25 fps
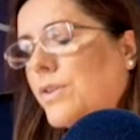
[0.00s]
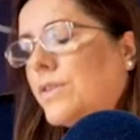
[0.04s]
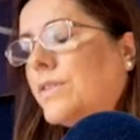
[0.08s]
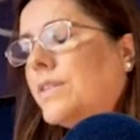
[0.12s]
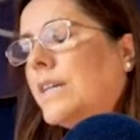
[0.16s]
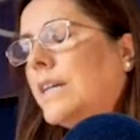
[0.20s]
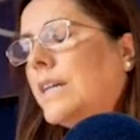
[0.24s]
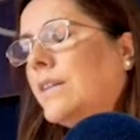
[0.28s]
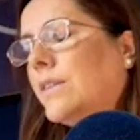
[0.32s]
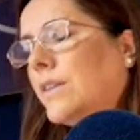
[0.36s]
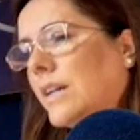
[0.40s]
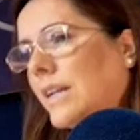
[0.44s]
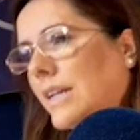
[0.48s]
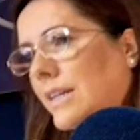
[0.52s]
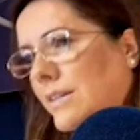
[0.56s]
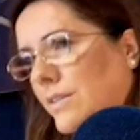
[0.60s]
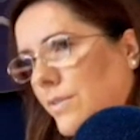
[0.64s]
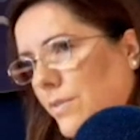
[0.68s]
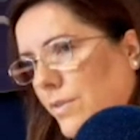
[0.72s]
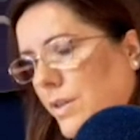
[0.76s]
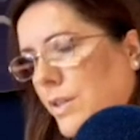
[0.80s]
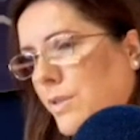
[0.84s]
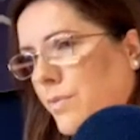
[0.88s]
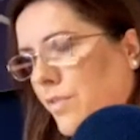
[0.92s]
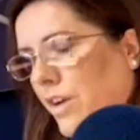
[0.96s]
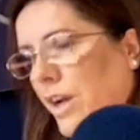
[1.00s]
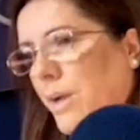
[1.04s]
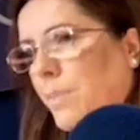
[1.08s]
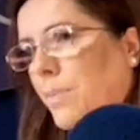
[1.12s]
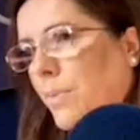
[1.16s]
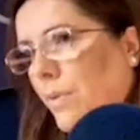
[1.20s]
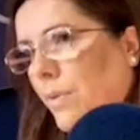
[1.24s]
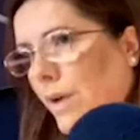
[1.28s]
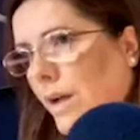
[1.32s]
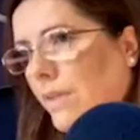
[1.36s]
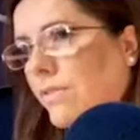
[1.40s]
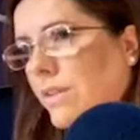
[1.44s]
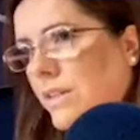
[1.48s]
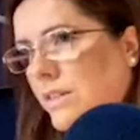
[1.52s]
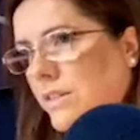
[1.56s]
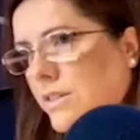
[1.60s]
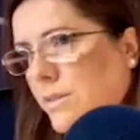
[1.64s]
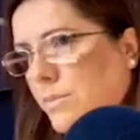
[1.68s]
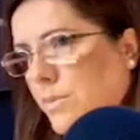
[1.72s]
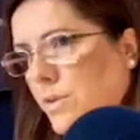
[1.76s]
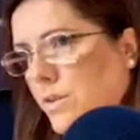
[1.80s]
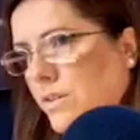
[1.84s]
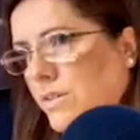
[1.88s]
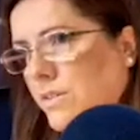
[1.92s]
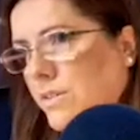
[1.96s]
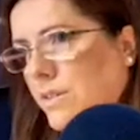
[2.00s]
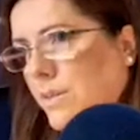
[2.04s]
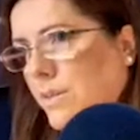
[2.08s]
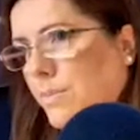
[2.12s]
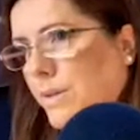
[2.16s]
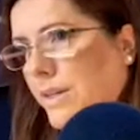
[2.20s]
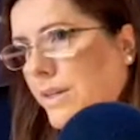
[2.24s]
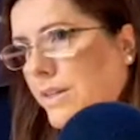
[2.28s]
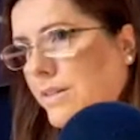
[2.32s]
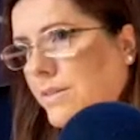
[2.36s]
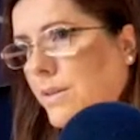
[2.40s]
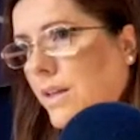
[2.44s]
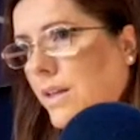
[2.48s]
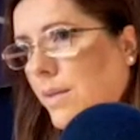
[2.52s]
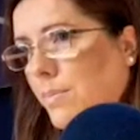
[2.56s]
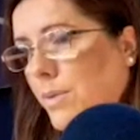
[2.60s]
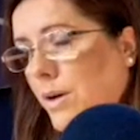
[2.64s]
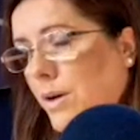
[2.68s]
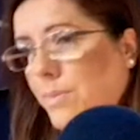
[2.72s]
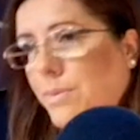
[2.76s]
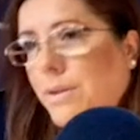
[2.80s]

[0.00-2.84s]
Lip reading: I'm just saying that it's very prevalent amongst the obese